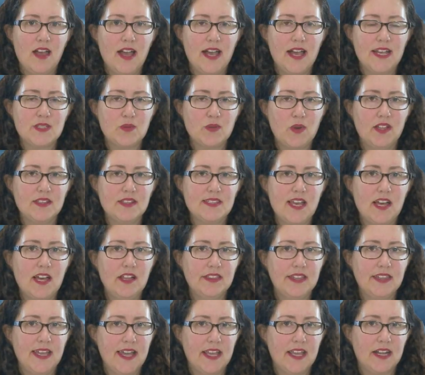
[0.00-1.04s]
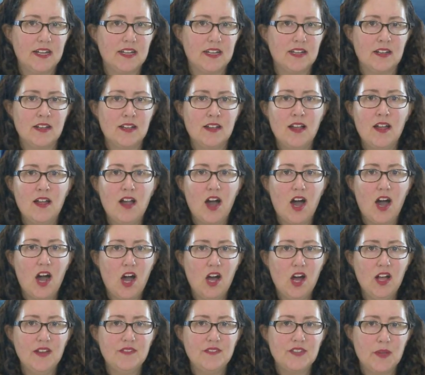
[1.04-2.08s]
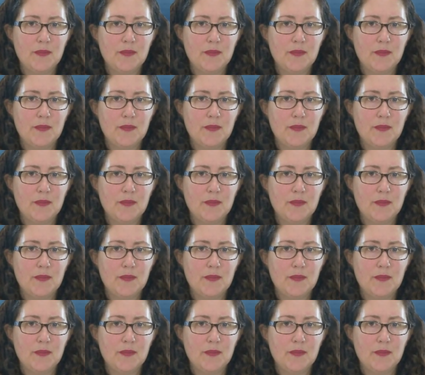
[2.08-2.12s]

as well as Health Canada, all have